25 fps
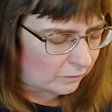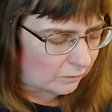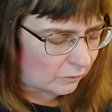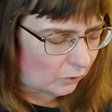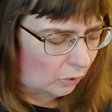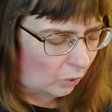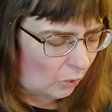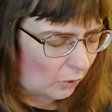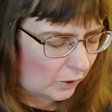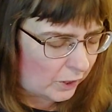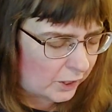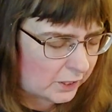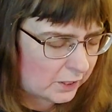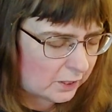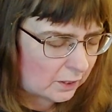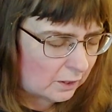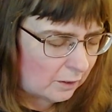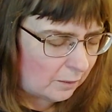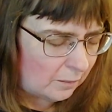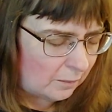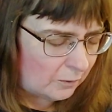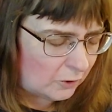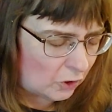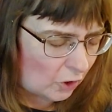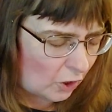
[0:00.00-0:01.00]
Lori's
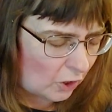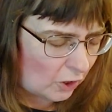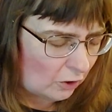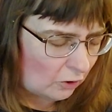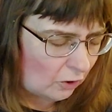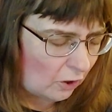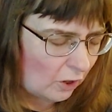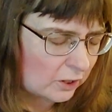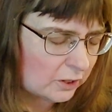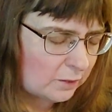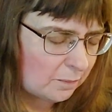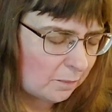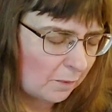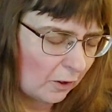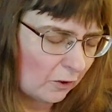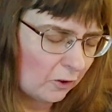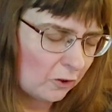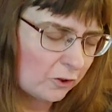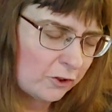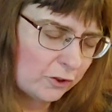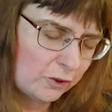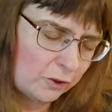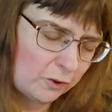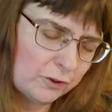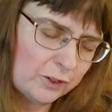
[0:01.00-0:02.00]
daughter-in-law's
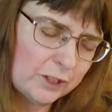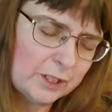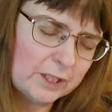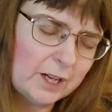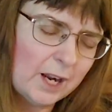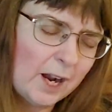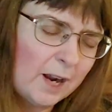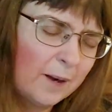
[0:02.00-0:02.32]
mother, Susan.